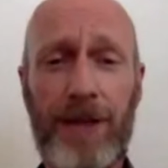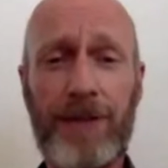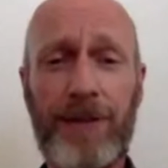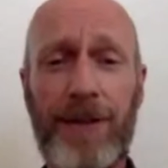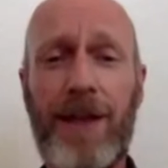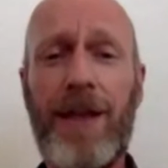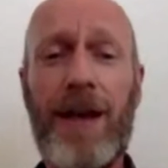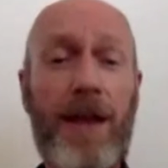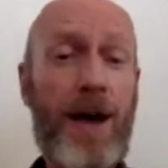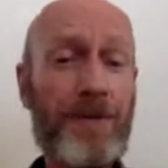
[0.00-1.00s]
Collector,
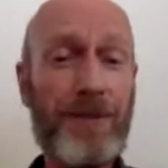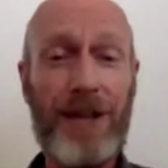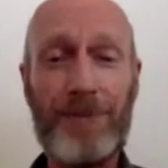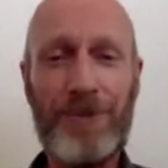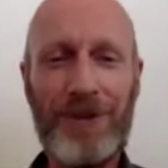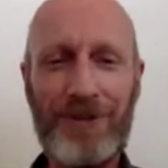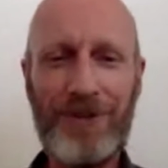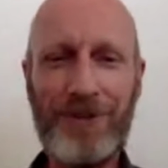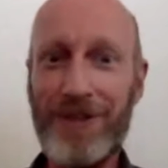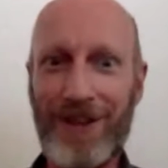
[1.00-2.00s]
and after that we're
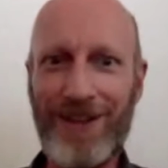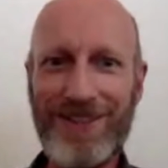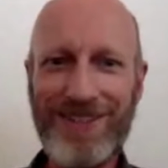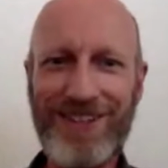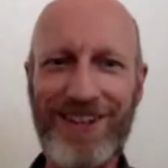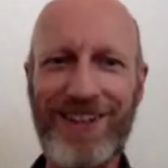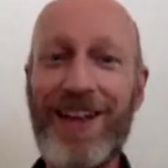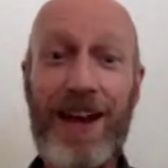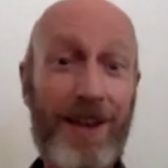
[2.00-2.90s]
into the Ice King,